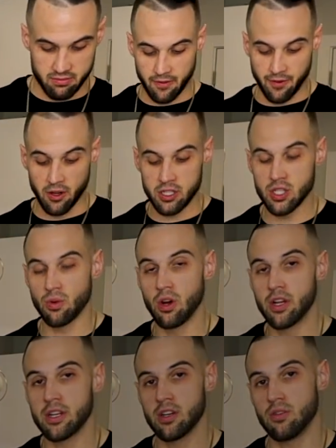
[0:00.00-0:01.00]
The first
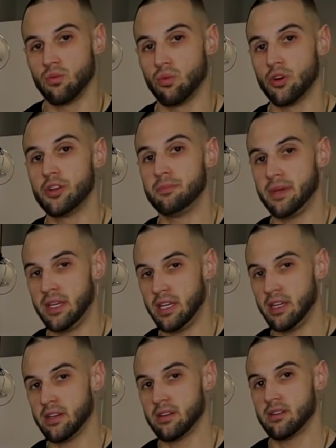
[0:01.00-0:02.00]
one would
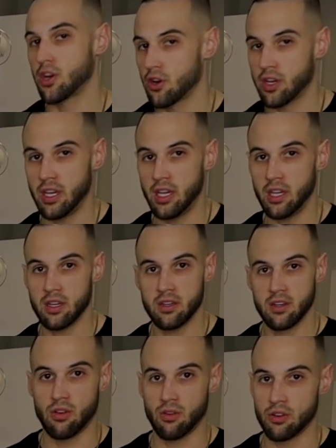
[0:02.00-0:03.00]
be turkey
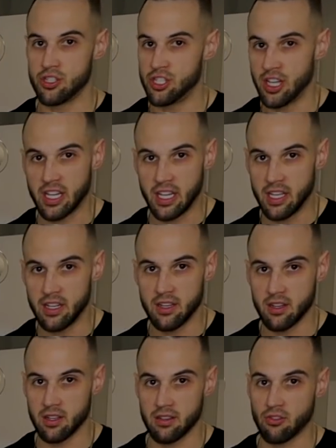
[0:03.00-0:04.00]
or
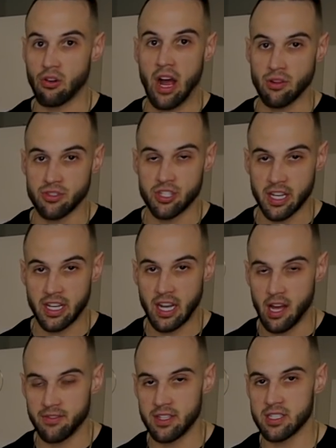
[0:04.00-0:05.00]
chicken, ground chicken
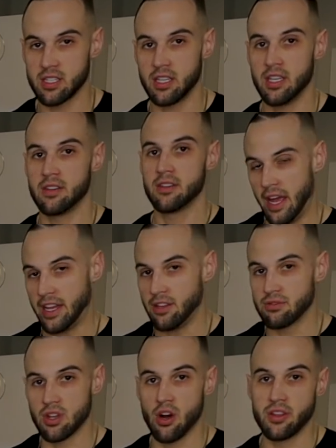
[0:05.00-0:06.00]
obviously, and
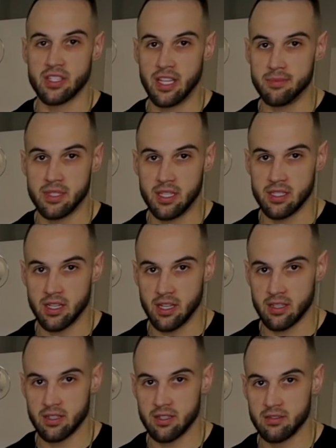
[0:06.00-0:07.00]
use all the same
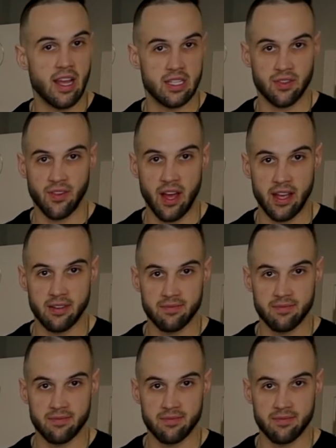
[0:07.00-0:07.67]
seasonings. That's fine.